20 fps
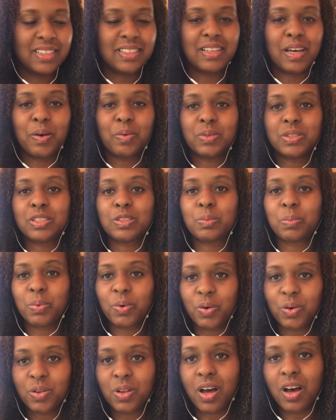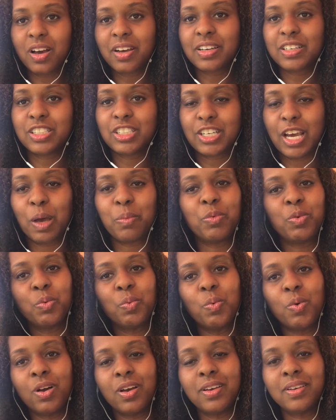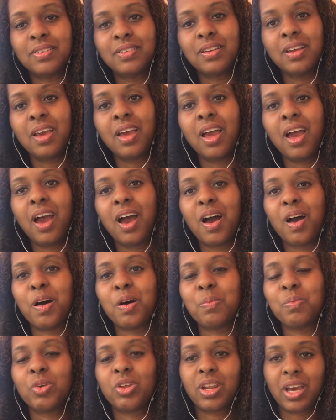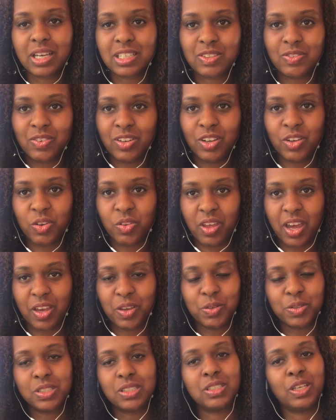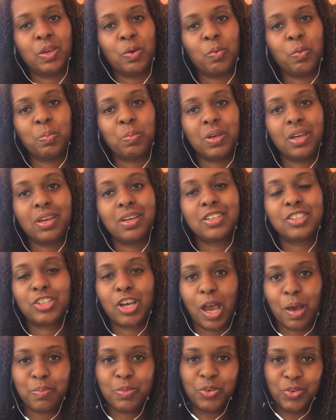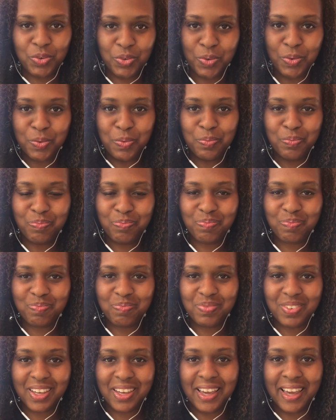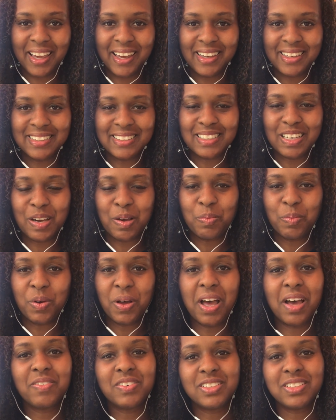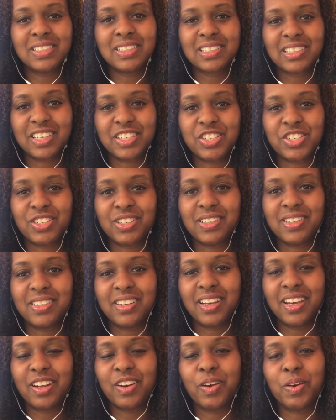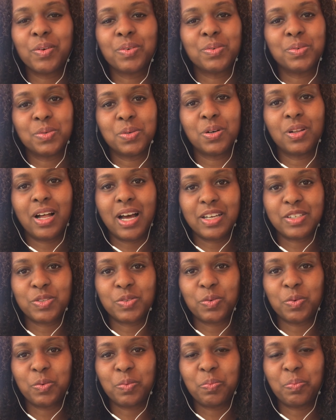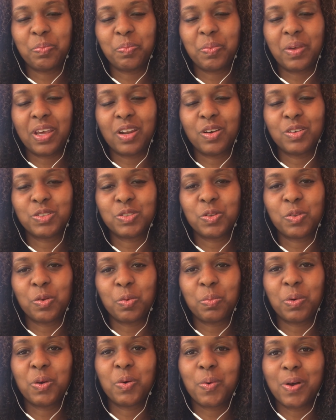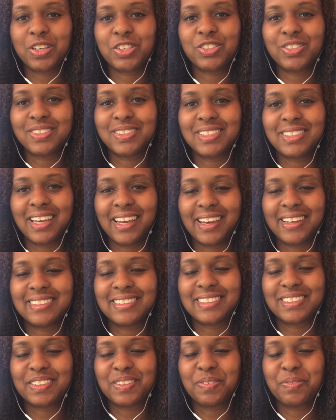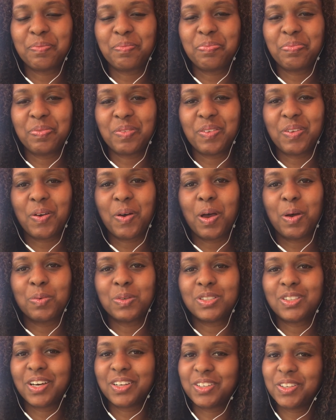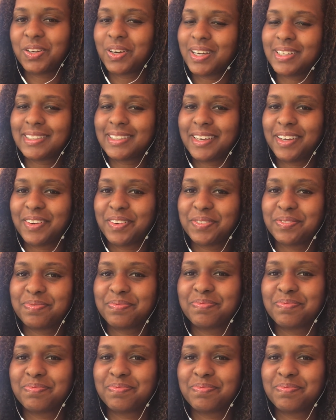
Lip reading: So that was the prologue in chapter 1. The next video that you'll see will be chapter 2. And we'll have a discussion in our Google Classroom, and also there'll be questions to answer. So I will talk to you guys later.